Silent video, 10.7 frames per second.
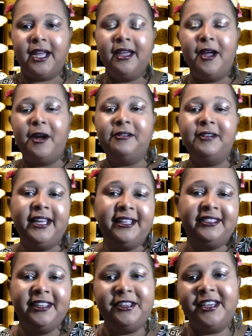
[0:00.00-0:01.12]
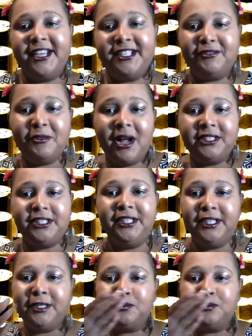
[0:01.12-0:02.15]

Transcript: Alright, thank you guys for watching.